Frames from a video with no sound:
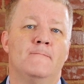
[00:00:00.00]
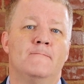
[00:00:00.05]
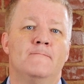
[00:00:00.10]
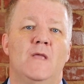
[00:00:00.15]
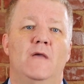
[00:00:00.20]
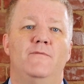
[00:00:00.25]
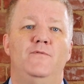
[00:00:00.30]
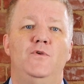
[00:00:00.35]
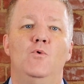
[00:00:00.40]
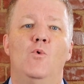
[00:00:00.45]

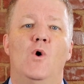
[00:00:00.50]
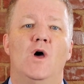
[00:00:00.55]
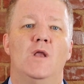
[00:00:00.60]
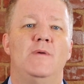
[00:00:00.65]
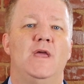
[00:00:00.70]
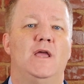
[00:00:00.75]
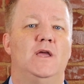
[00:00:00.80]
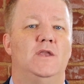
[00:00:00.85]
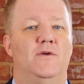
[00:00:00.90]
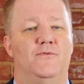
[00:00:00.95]
If you want to
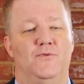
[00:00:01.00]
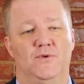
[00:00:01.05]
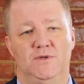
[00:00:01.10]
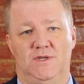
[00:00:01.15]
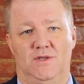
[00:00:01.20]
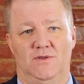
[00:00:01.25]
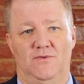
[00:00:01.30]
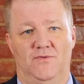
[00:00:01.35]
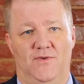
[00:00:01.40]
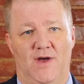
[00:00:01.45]
make a difference
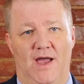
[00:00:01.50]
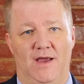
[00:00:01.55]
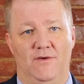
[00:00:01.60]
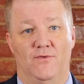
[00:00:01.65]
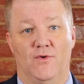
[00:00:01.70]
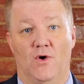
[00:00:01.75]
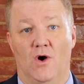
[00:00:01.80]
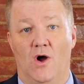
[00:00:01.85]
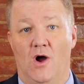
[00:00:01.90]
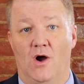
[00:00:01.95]
in the fight
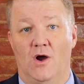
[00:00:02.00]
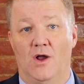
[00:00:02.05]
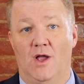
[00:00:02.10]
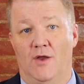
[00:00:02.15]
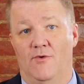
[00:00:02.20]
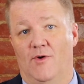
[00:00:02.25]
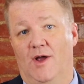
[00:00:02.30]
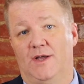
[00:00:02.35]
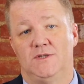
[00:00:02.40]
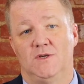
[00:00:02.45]
for our
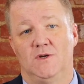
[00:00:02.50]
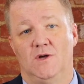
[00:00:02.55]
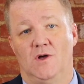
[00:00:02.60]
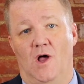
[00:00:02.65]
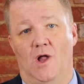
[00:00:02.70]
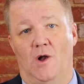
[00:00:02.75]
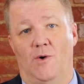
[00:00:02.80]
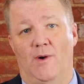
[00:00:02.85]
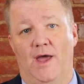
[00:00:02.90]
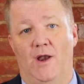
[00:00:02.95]
gun rights in
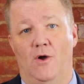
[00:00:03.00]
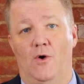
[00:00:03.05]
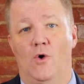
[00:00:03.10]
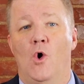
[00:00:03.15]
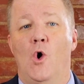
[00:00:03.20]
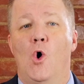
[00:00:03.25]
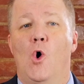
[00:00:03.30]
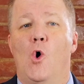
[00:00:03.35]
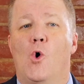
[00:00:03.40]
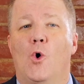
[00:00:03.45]
Colorado,
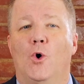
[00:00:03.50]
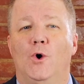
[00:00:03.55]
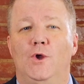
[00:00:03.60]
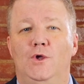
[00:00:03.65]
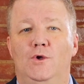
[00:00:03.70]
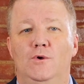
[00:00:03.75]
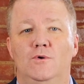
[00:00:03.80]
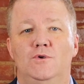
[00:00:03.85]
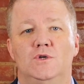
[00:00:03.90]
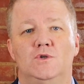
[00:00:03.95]
or
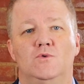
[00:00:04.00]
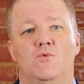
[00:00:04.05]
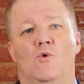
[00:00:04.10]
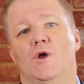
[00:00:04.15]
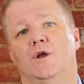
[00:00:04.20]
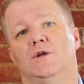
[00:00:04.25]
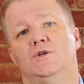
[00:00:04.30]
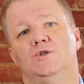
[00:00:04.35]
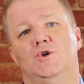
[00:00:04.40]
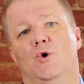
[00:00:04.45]
you just
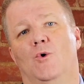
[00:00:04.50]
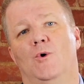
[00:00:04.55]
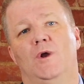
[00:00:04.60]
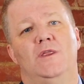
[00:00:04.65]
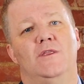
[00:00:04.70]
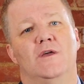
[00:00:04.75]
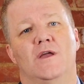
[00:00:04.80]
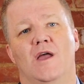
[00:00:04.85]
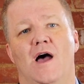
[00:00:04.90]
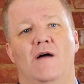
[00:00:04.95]
want to join
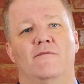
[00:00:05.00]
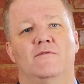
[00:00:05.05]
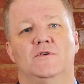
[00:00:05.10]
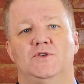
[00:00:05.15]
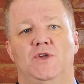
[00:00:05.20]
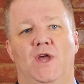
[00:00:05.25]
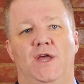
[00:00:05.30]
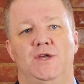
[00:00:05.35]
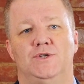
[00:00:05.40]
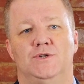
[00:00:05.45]
in the
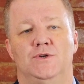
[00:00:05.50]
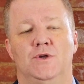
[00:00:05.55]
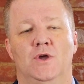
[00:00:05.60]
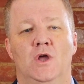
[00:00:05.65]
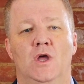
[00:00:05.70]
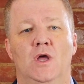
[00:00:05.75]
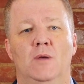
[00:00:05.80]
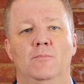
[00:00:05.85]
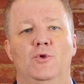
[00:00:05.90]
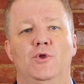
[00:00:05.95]
conversation,
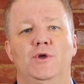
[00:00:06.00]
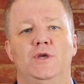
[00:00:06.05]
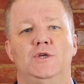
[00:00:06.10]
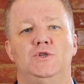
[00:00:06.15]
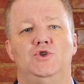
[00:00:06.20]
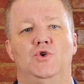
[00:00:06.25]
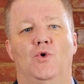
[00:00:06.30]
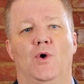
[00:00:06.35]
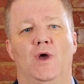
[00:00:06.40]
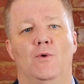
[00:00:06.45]
please
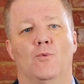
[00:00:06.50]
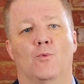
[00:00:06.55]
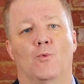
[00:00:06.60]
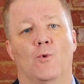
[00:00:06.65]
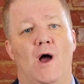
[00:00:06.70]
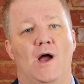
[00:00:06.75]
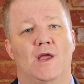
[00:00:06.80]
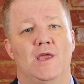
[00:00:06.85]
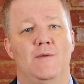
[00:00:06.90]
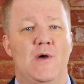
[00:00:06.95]
join
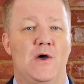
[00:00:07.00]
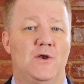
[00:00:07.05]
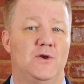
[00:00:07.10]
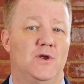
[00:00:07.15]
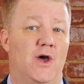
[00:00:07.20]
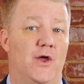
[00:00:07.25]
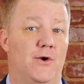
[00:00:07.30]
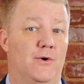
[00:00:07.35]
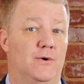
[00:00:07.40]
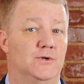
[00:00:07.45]
Rocky Mountain
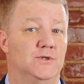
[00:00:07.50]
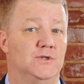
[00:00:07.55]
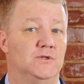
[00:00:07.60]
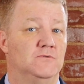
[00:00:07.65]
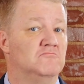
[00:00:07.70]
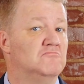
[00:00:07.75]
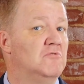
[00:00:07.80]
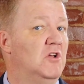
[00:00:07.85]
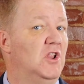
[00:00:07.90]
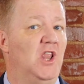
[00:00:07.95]
Gun Owners.
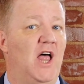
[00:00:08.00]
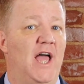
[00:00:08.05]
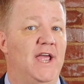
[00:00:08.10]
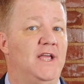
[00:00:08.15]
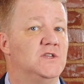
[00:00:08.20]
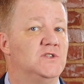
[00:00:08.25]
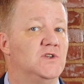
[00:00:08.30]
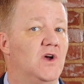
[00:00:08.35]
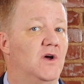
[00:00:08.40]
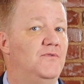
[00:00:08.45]
Like
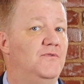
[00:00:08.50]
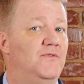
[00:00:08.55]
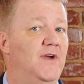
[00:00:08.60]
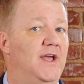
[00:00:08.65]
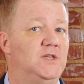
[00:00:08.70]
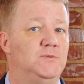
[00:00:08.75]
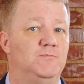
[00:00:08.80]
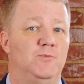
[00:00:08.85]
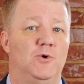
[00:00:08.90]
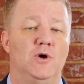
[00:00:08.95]
us on
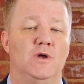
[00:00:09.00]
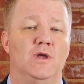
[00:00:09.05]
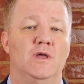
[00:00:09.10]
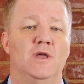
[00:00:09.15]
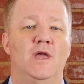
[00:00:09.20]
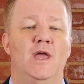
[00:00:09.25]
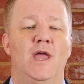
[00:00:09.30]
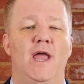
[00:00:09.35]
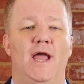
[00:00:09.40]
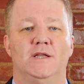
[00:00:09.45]
Facebook
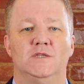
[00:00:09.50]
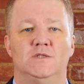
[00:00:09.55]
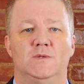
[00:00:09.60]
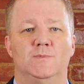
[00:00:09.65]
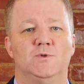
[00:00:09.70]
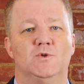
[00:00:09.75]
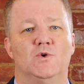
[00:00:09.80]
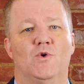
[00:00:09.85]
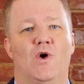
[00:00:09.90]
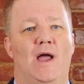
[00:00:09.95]
and
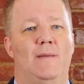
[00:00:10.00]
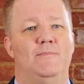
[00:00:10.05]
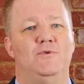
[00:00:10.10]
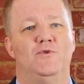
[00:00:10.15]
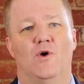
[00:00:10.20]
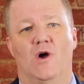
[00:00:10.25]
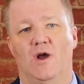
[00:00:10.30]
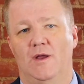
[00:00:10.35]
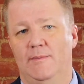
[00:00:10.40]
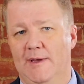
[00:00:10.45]
subscribe
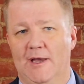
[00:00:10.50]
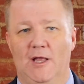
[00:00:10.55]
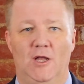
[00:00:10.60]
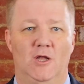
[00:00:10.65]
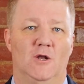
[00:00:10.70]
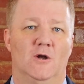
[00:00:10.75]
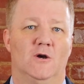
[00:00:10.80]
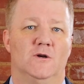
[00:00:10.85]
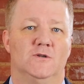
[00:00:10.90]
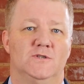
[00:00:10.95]
to our email
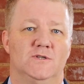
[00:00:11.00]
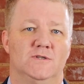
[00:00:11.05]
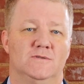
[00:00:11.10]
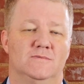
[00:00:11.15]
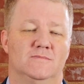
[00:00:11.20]
alerts.